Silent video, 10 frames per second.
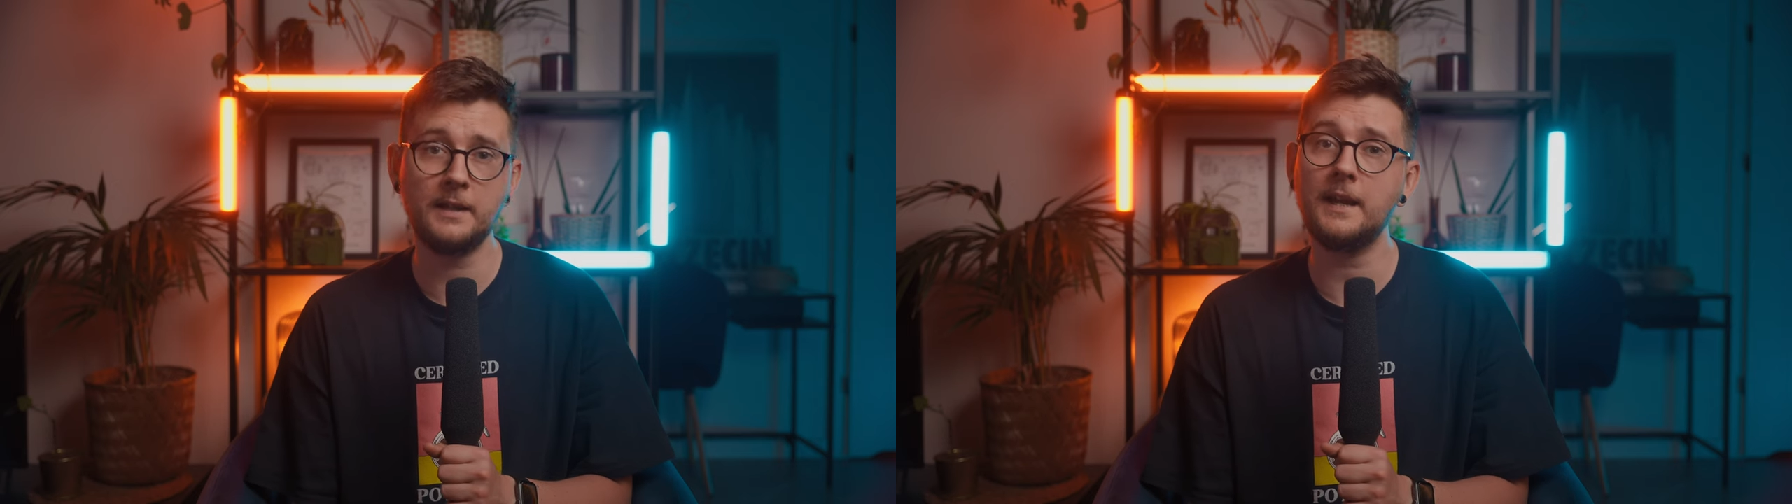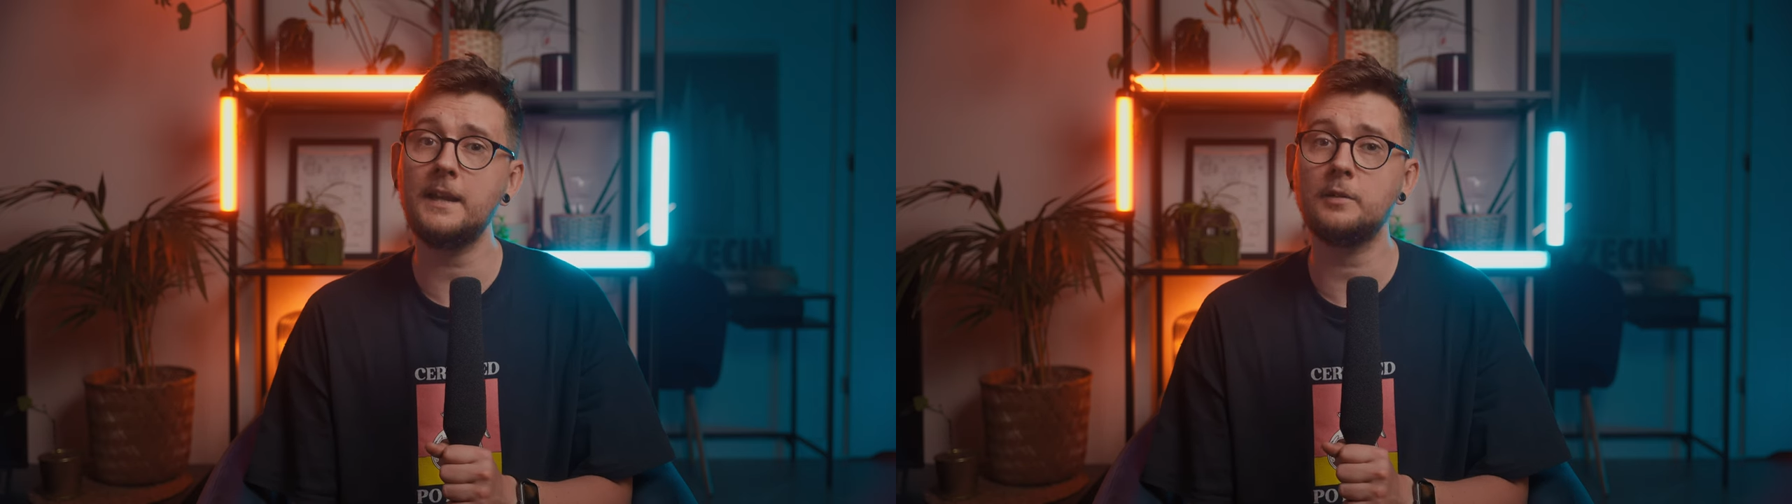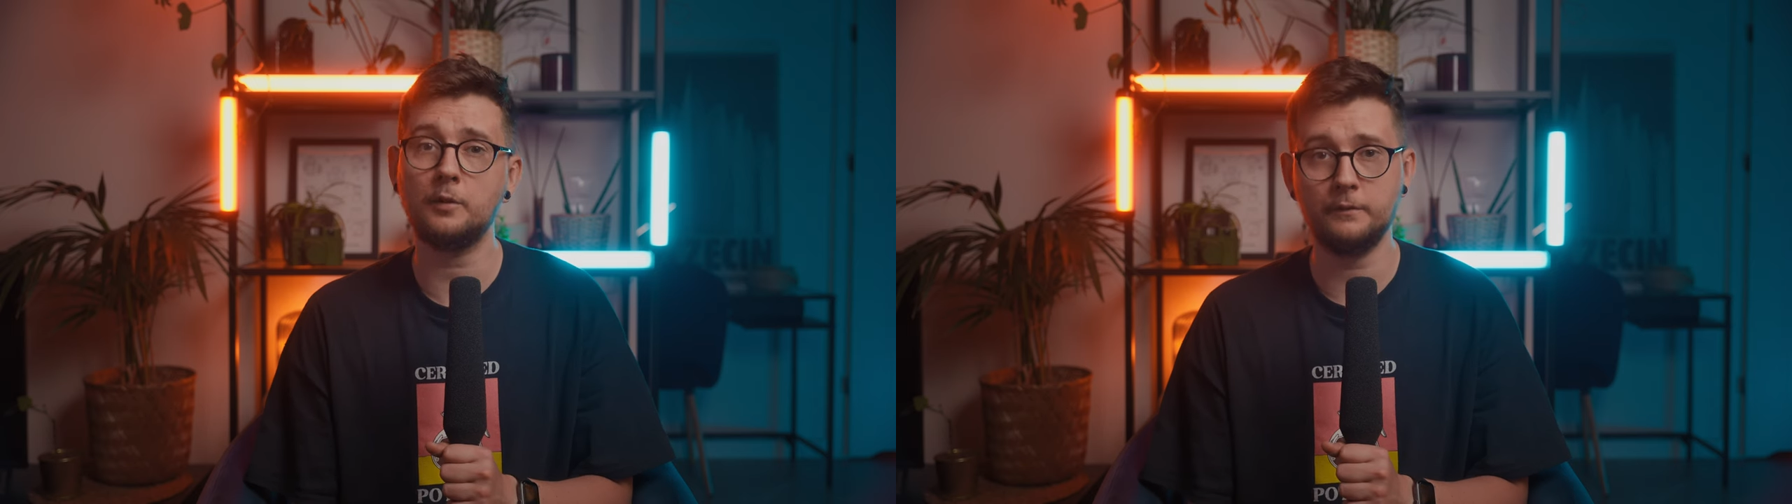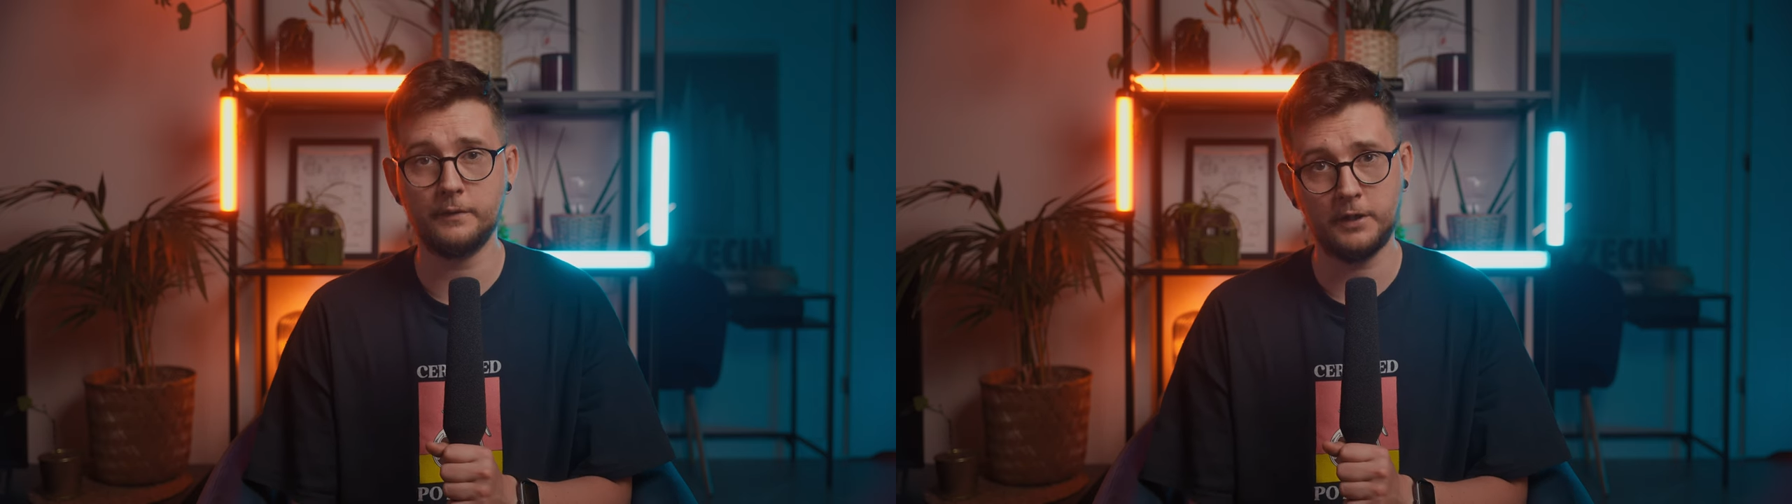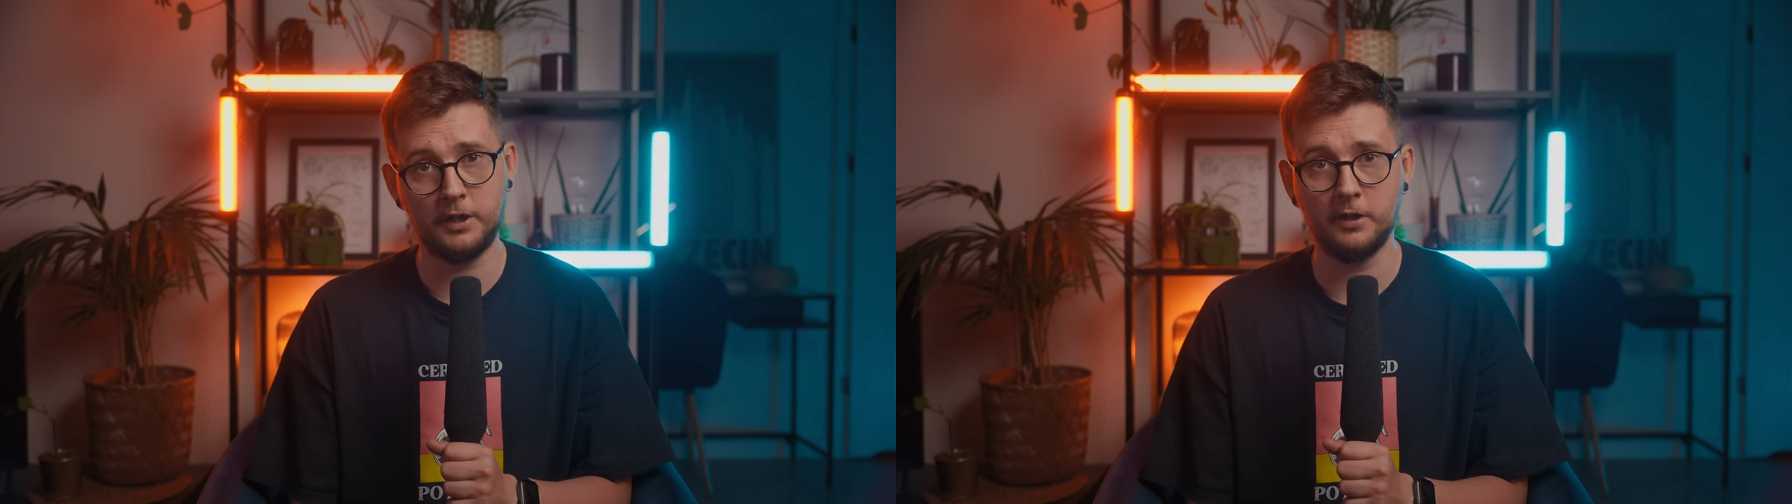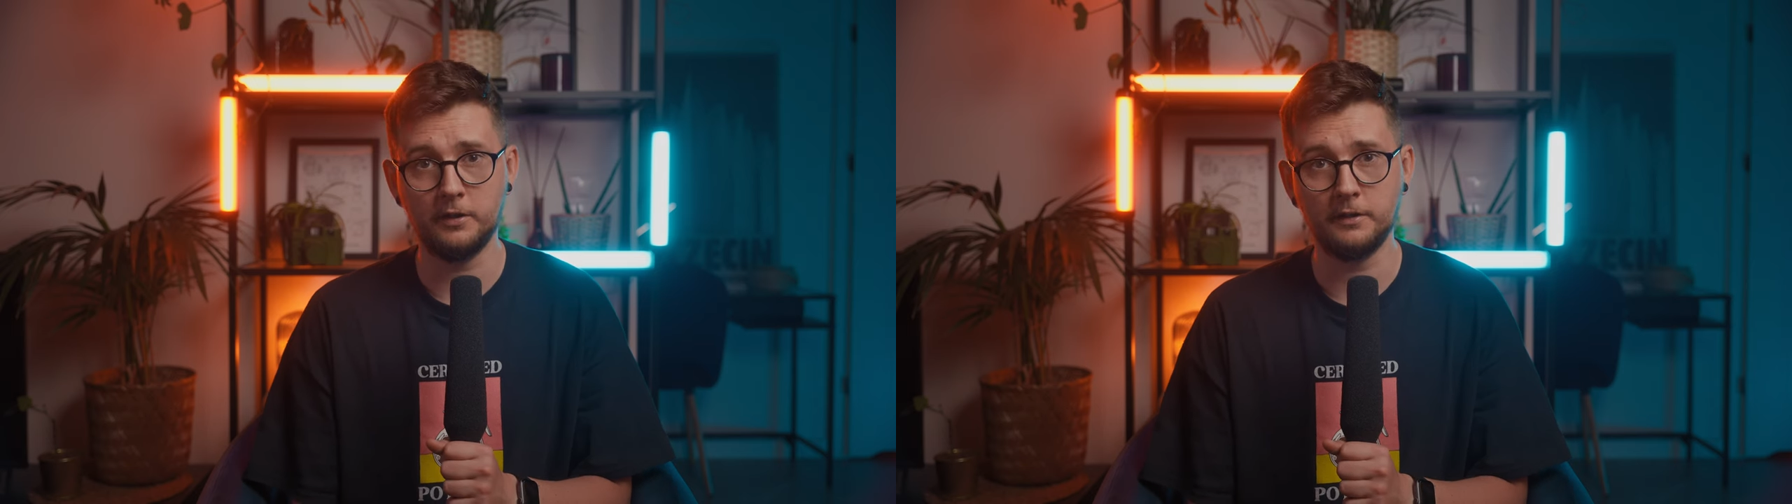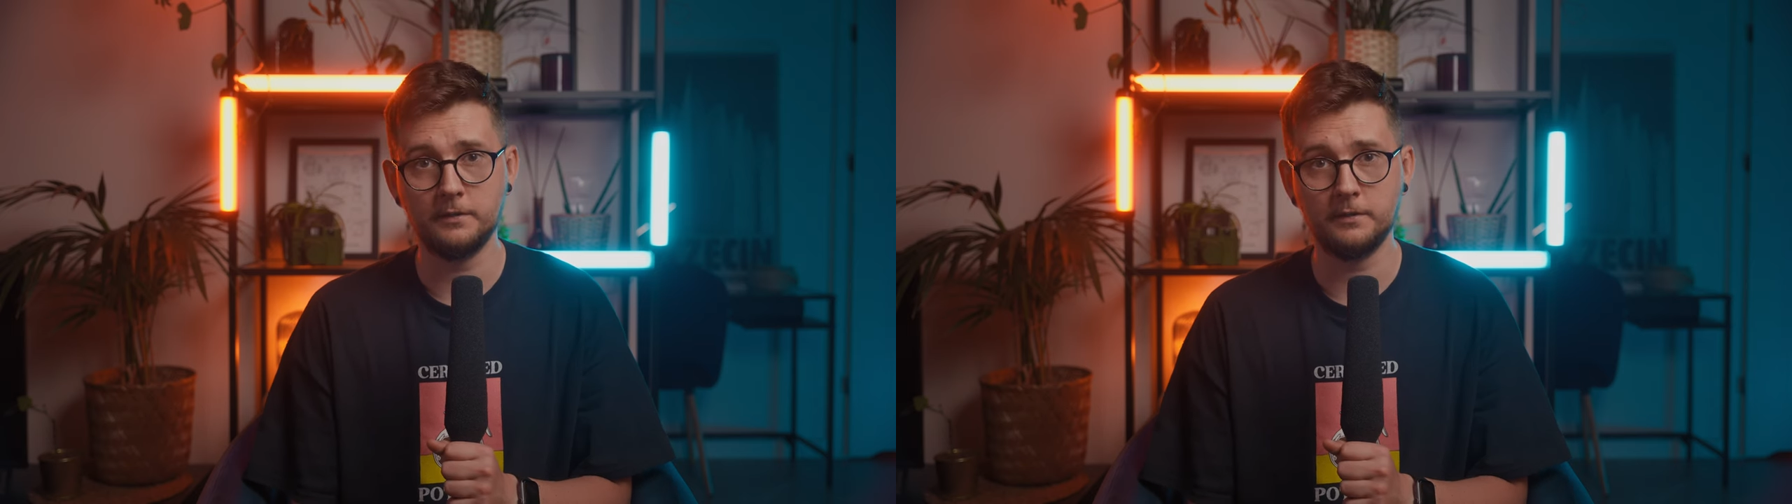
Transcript: get over here.